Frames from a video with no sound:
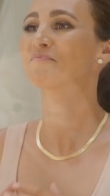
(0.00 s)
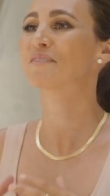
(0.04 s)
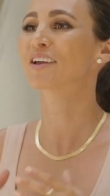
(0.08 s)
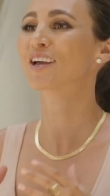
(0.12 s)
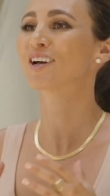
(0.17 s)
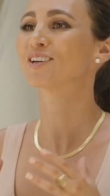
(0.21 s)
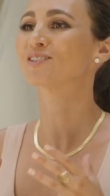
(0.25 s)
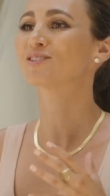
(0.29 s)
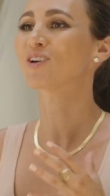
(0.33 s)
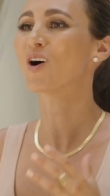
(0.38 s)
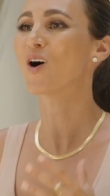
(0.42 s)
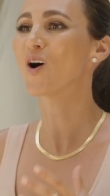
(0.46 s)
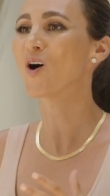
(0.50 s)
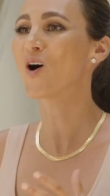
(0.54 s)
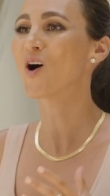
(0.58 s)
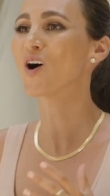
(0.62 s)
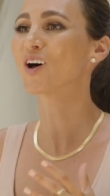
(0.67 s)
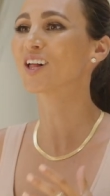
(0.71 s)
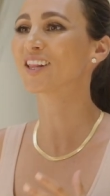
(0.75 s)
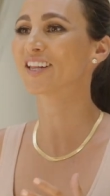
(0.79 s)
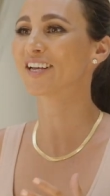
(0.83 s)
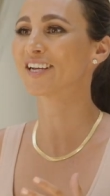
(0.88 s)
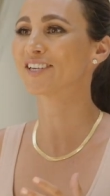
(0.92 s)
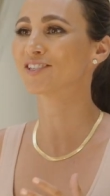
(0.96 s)
Because
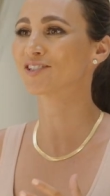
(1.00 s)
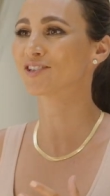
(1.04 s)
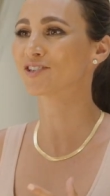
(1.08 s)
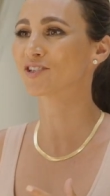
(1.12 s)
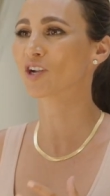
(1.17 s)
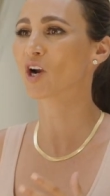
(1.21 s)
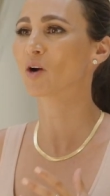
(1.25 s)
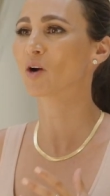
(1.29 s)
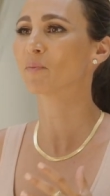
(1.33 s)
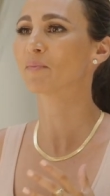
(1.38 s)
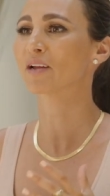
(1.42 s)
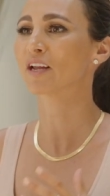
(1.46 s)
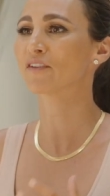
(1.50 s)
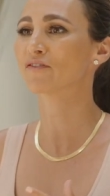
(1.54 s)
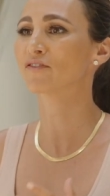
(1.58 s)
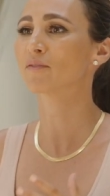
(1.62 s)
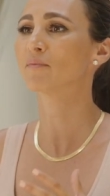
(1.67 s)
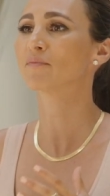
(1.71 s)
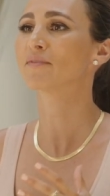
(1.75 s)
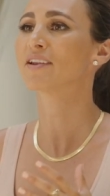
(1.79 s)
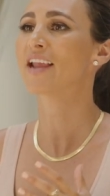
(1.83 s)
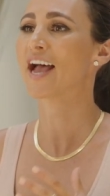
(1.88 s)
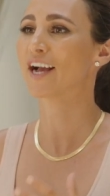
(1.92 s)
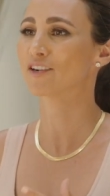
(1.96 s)
all glazers are made
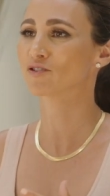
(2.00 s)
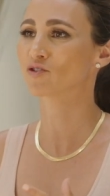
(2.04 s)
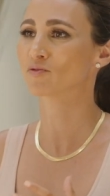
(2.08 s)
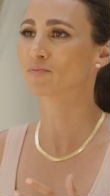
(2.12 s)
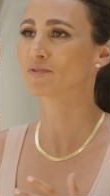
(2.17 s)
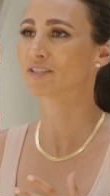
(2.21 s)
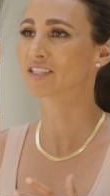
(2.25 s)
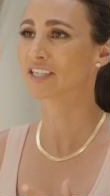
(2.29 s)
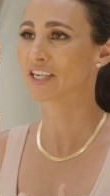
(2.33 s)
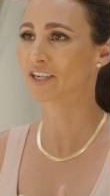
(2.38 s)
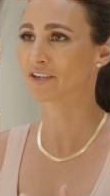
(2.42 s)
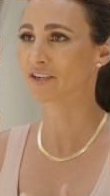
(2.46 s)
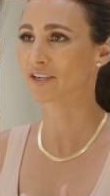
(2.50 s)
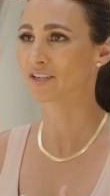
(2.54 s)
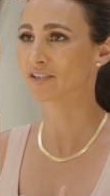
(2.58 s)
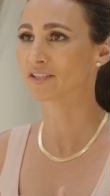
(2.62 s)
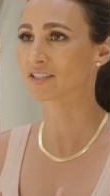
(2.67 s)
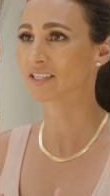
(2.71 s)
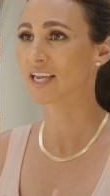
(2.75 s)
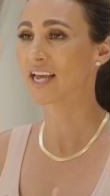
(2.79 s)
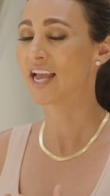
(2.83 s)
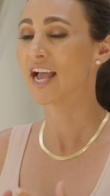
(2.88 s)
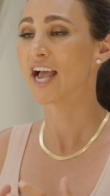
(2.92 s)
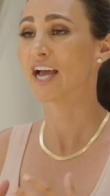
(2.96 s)
from natural
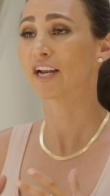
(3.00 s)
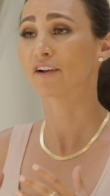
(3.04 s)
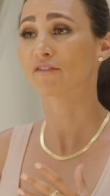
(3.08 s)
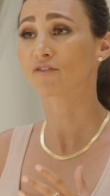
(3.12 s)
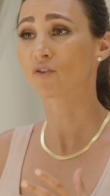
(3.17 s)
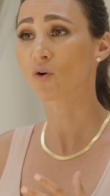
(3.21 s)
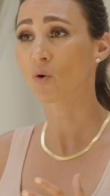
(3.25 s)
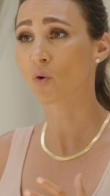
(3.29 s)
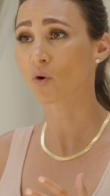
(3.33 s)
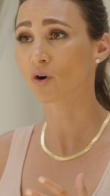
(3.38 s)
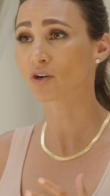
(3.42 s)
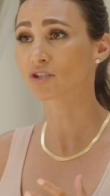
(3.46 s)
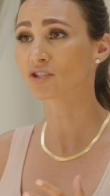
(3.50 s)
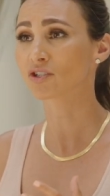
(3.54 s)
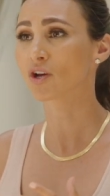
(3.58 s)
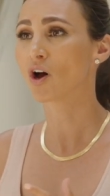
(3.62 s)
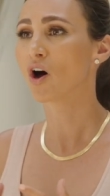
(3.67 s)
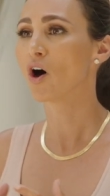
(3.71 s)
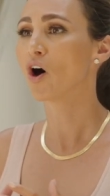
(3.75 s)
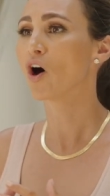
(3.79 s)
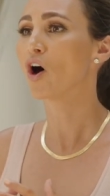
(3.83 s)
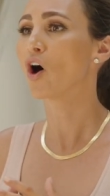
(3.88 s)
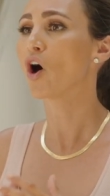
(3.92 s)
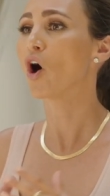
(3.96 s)
materials. And of course,
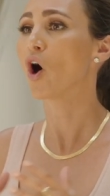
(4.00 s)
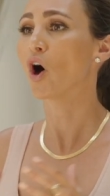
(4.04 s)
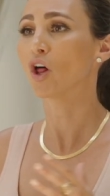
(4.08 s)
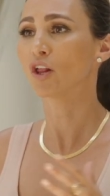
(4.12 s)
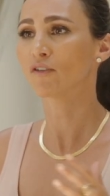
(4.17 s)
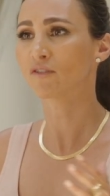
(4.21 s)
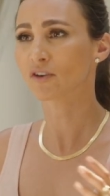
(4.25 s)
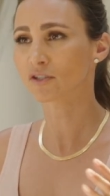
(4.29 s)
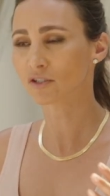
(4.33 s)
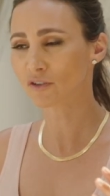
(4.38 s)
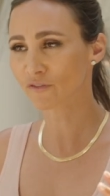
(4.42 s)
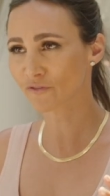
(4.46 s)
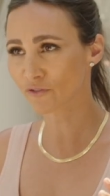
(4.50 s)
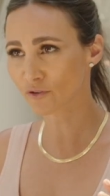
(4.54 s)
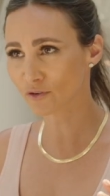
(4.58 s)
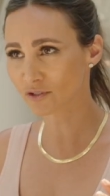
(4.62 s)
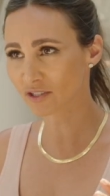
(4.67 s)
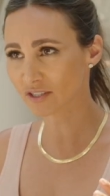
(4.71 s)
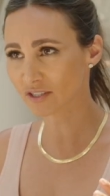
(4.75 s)
all of ours are food